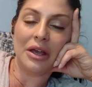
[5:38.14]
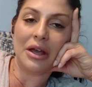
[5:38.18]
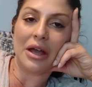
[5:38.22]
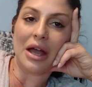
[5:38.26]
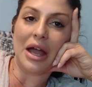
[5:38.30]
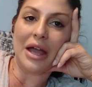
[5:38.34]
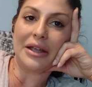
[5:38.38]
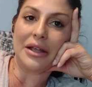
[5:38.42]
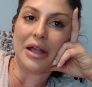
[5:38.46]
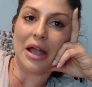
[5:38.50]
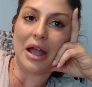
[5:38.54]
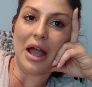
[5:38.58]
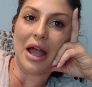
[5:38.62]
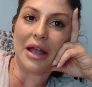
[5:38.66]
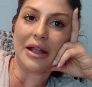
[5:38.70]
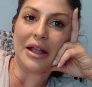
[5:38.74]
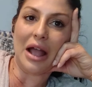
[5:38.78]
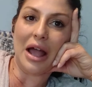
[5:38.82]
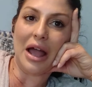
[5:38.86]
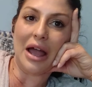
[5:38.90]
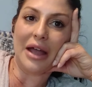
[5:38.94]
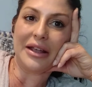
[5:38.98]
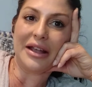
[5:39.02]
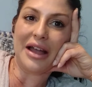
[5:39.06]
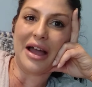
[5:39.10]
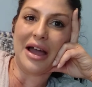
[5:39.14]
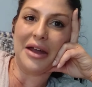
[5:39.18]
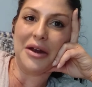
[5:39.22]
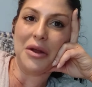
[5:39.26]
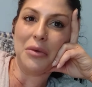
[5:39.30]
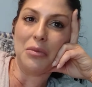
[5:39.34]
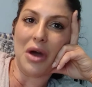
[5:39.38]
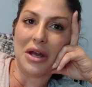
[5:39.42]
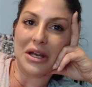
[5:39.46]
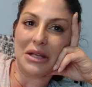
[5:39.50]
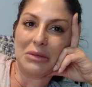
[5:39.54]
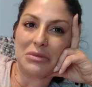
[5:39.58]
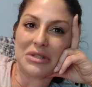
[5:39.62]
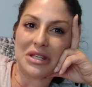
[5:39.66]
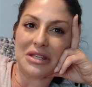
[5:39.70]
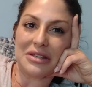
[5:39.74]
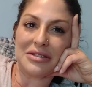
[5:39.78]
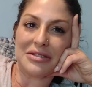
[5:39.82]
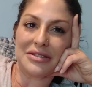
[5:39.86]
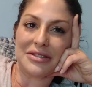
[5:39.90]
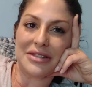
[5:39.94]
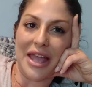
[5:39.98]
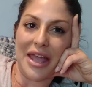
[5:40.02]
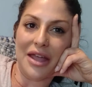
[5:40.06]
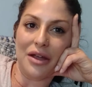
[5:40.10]
I kind of want him to
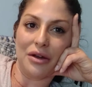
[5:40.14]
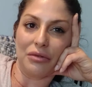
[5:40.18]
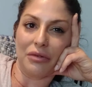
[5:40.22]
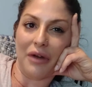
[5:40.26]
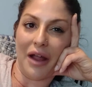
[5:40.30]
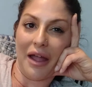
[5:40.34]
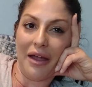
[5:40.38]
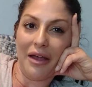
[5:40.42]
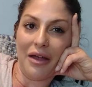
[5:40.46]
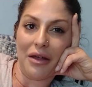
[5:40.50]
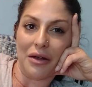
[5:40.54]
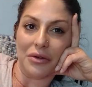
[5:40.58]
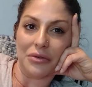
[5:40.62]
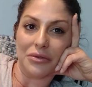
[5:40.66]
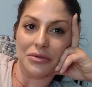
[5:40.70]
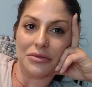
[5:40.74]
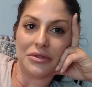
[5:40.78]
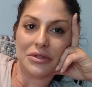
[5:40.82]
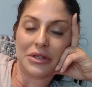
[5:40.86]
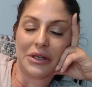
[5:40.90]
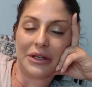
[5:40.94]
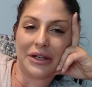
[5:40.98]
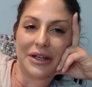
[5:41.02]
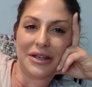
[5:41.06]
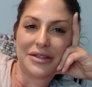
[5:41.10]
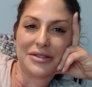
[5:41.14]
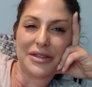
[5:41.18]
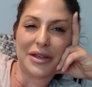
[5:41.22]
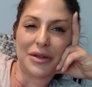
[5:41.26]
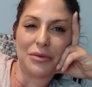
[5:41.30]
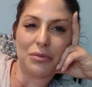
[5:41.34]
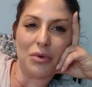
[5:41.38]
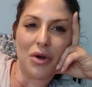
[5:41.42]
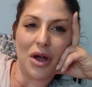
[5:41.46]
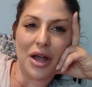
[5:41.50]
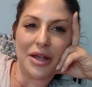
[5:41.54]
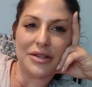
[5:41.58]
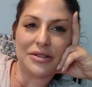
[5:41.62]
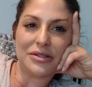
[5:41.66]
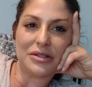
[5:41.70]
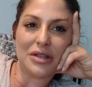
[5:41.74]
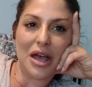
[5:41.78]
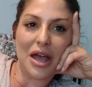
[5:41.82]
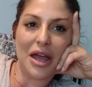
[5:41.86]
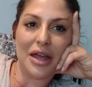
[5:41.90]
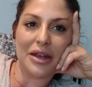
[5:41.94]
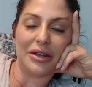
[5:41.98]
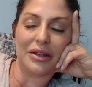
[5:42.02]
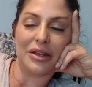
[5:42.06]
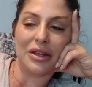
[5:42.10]
stay around. And I said, why is
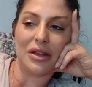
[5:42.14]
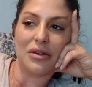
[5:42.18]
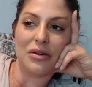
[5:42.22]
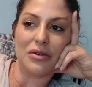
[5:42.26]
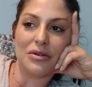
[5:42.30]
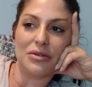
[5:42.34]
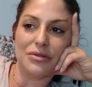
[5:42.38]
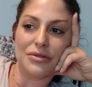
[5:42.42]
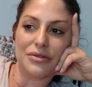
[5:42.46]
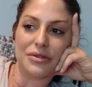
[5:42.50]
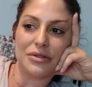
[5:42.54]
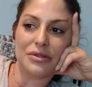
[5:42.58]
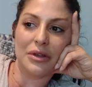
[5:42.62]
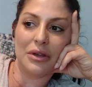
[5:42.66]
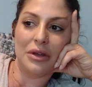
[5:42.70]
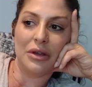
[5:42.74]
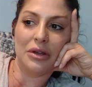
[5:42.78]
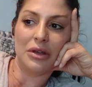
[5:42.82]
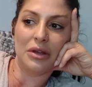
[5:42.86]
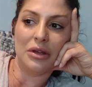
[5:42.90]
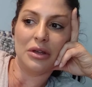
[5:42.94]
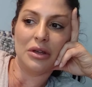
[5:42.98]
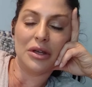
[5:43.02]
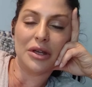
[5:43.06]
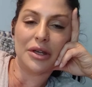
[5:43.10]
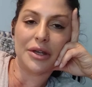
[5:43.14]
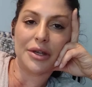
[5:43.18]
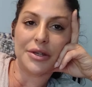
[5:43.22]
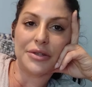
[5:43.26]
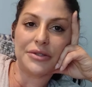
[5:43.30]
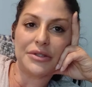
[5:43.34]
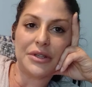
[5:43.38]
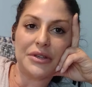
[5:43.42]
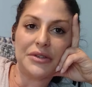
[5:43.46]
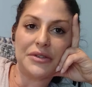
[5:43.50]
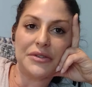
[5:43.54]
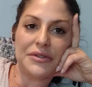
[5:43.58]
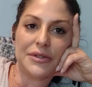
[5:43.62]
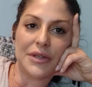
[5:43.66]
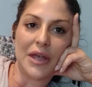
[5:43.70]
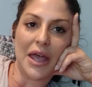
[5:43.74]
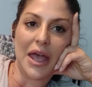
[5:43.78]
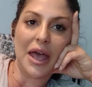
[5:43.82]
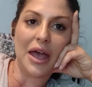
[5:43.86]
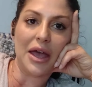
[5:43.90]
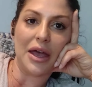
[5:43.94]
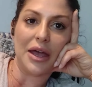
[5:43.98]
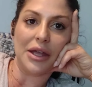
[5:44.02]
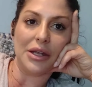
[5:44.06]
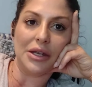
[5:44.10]
that? He goes, because he's
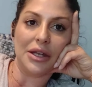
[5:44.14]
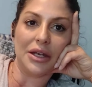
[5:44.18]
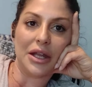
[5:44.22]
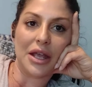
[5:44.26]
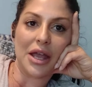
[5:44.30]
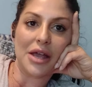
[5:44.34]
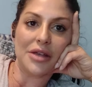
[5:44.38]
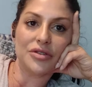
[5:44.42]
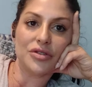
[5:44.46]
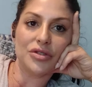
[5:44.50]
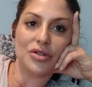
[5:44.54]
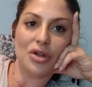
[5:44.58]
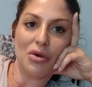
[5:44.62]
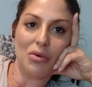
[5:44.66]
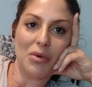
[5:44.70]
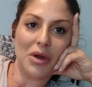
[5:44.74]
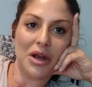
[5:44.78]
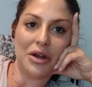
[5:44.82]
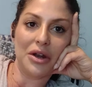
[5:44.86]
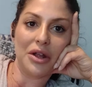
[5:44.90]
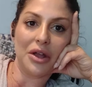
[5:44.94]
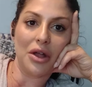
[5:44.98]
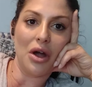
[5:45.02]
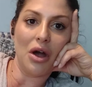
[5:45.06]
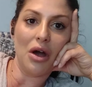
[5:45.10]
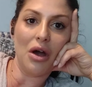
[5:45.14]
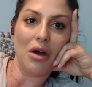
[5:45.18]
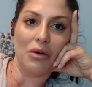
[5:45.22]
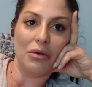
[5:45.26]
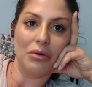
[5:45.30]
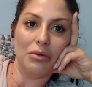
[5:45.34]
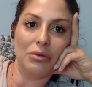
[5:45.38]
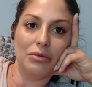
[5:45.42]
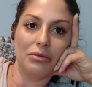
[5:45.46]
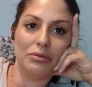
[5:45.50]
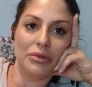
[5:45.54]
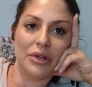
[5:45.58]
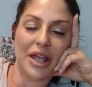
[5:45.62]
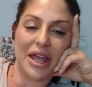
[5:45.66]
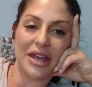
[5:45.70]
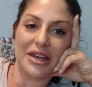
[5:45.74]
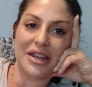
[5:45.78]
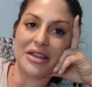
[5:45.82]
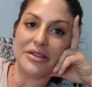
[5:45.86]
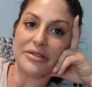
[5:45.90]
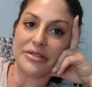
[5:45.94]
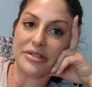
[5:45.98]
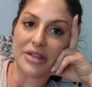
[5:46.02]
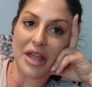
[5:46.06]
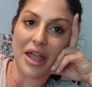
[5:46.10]
sad and he has nowhere to go. Can
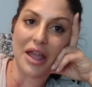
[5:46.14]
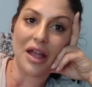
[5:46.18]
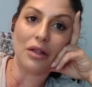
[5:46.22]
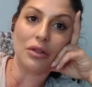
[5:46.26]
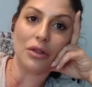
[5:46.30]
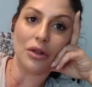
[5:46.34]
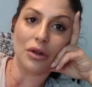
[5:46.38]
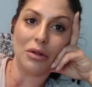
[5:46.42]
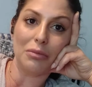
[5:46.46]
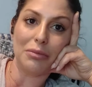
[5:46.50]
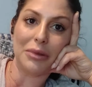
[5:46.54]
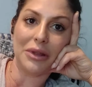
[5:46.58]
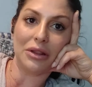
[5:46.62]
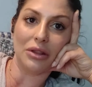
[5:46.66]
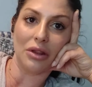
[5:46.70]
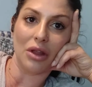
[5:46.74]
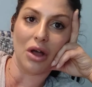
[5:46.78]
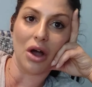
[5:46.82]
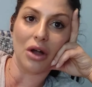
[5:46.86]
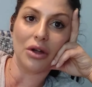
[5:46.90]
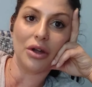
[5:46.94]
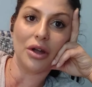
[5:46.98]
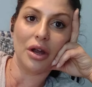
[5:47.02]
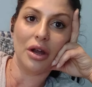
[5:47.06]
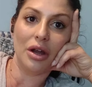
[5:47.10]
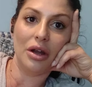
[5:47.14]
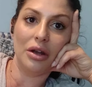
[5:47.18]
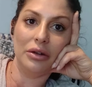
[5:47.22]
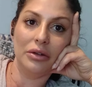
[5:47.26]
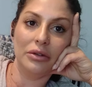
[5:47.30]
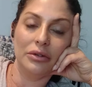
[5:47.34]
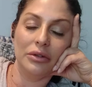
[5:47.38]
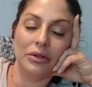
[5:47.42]
he stay a little bit longer?